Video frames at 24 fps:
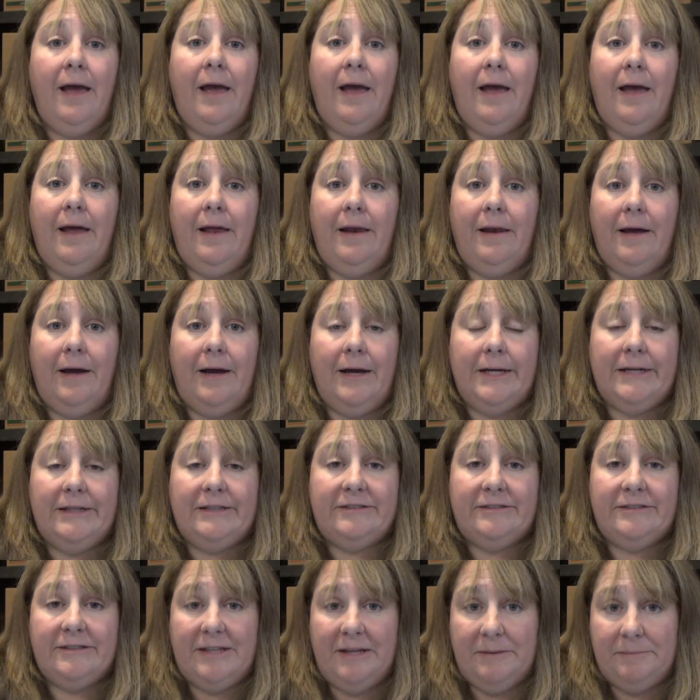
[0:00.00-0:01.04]
and I
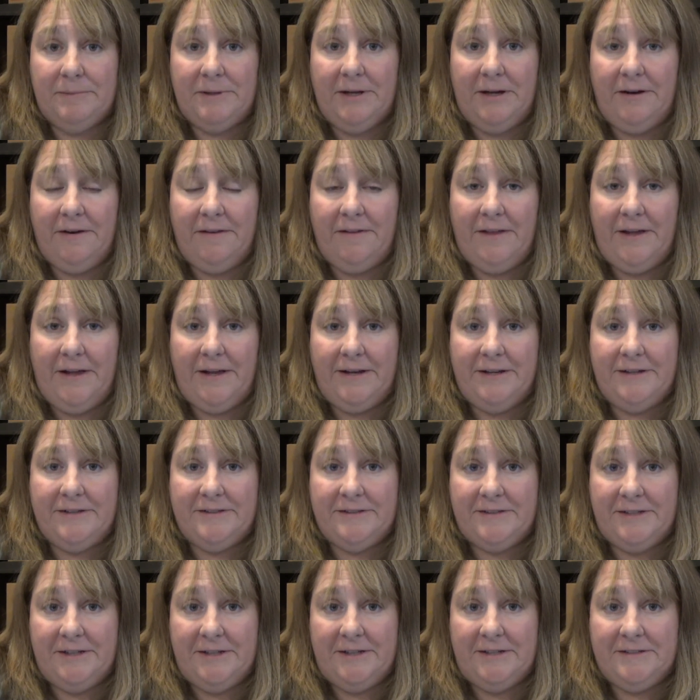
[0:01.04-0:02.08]
skipped out of that
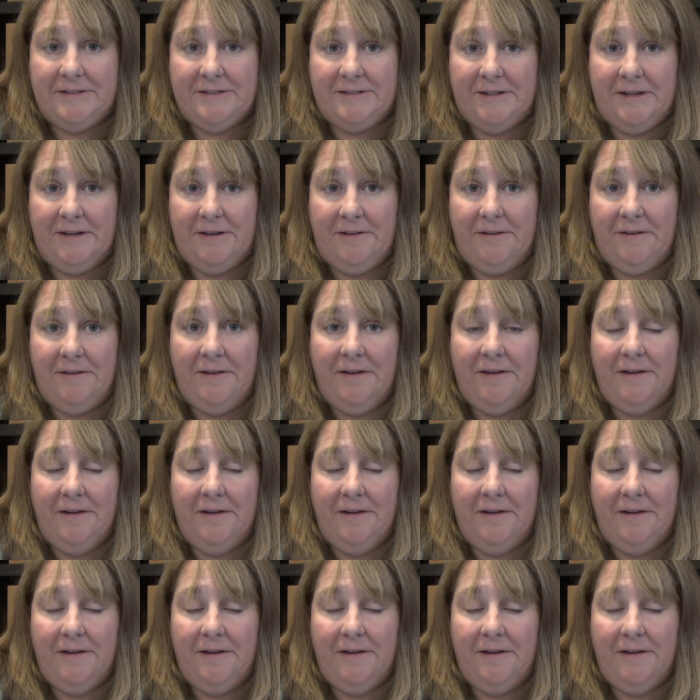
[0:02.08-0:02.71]
estate sale.